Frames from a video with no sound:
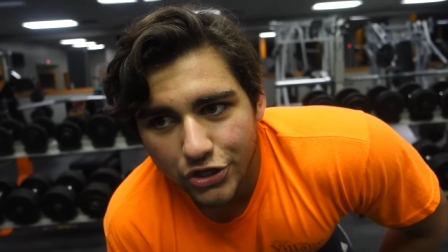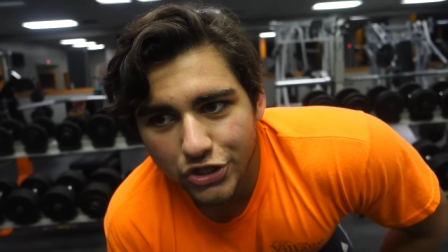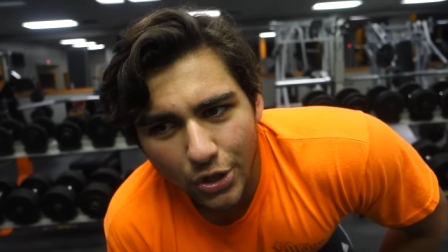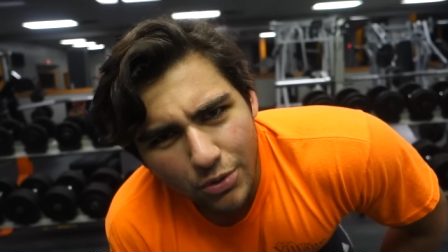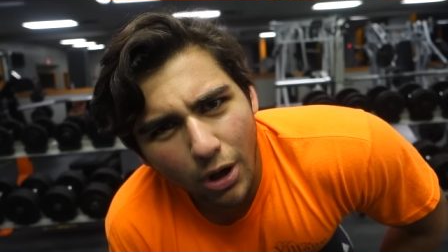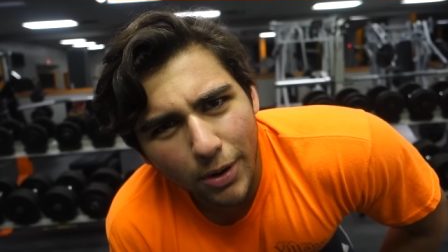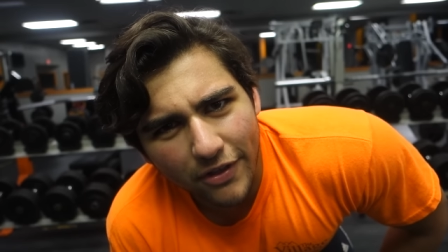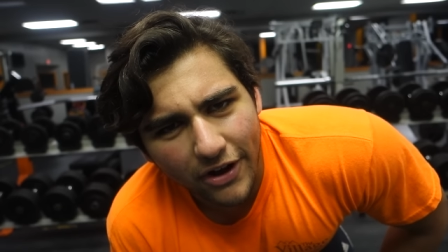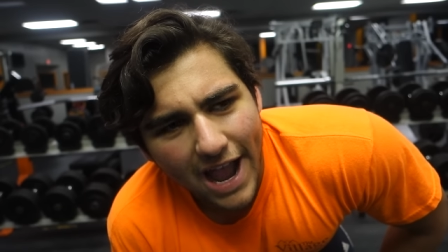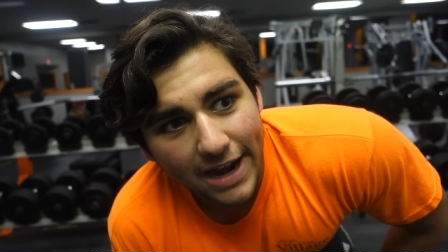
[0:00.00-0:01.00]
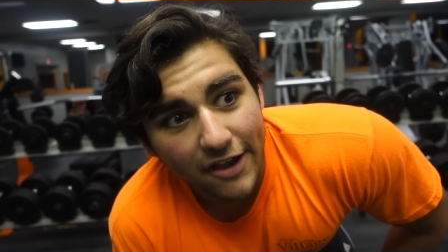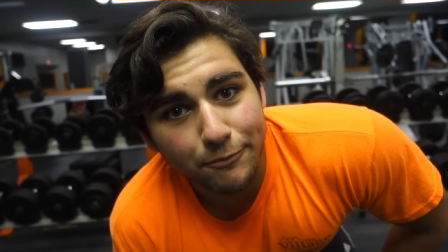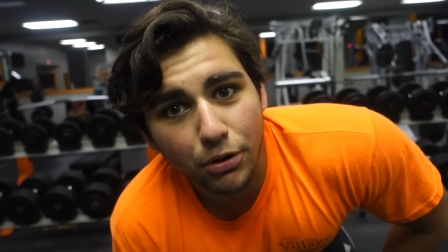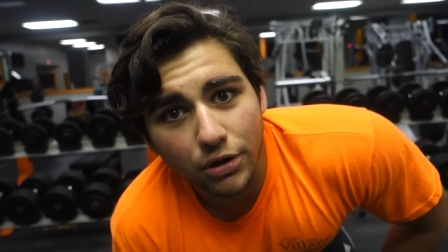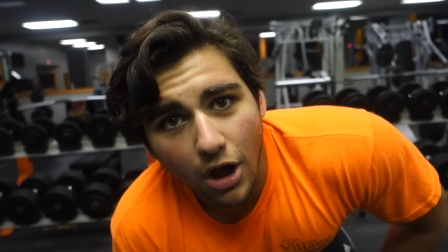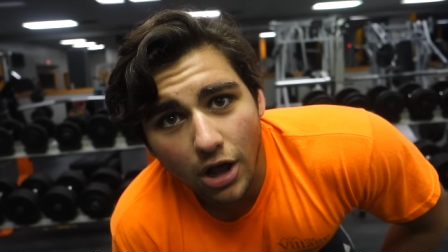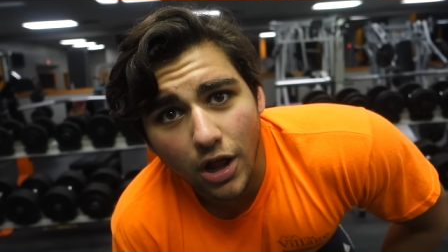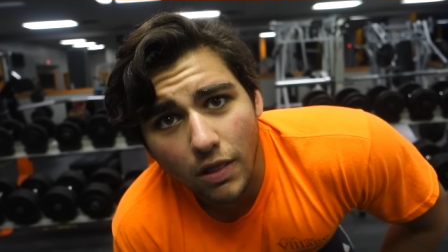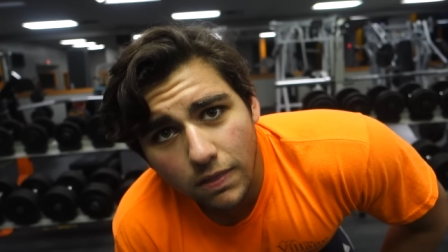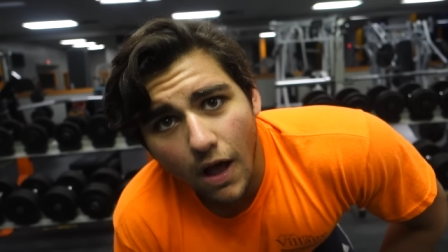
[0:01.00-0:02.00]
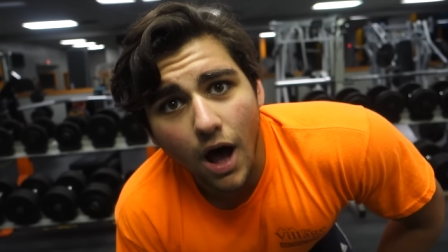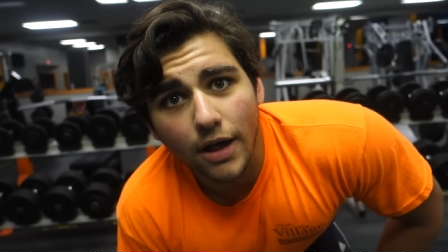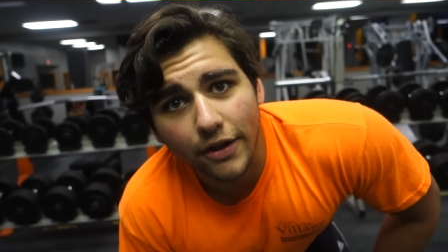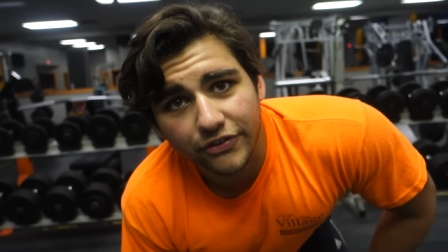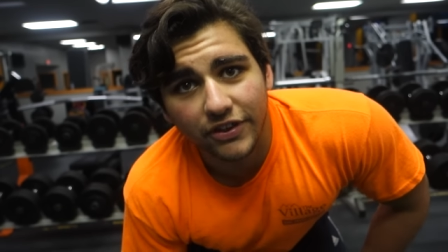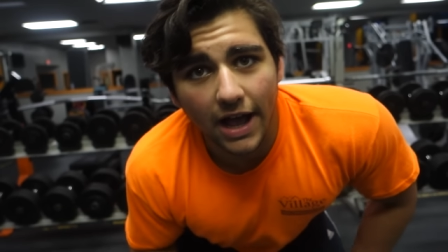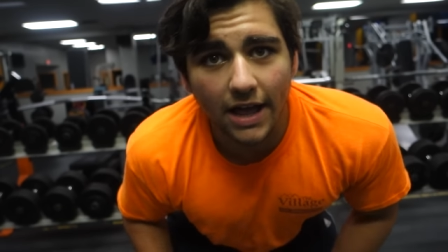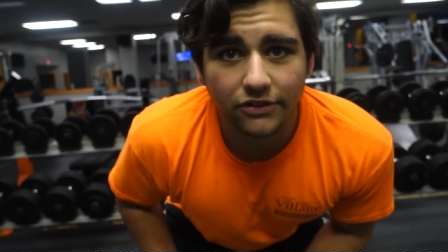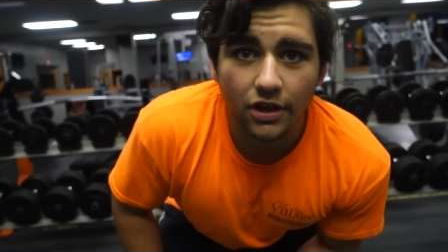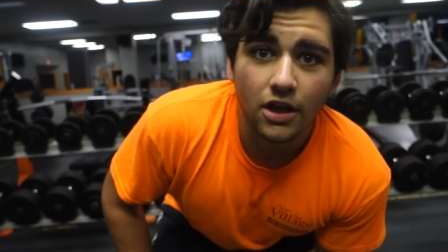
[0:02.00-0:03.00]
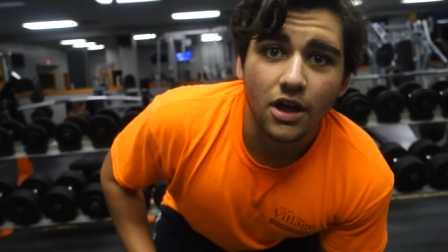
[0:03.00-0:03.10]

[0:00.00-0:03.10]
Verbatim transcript: show you all where they're at. I've put on a lot of size